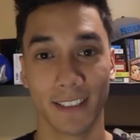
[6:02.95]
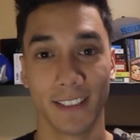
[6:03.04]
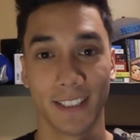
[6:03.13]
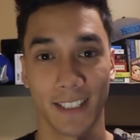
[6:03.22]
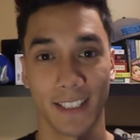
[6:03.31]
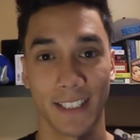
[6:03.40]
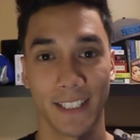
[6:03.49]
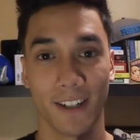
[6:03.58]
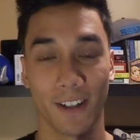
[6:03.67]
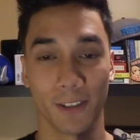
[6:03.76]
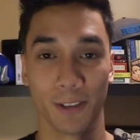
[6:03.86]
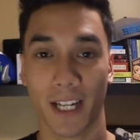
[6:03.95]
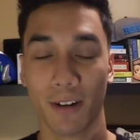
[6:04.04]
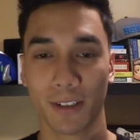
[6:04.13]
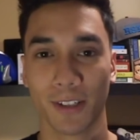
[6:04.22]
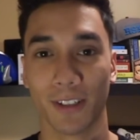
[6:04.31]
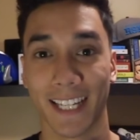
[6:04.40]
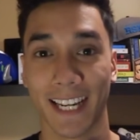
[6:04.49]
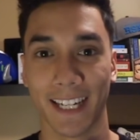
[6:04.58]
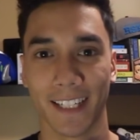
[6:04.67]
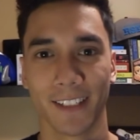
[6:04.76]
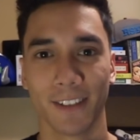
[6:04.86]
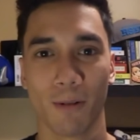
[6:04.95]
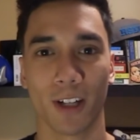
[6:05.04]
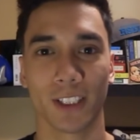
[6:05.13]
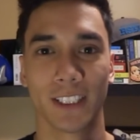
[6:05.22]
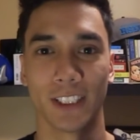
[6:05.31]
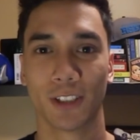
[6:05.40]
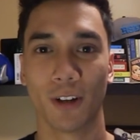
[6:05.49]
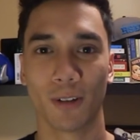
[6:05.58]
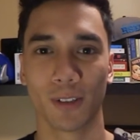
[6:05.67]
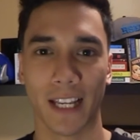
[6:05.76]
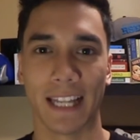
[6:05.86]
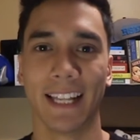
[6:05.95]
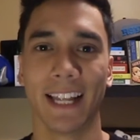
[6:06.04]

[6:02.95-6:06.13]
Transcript: on your couch all day watching shows and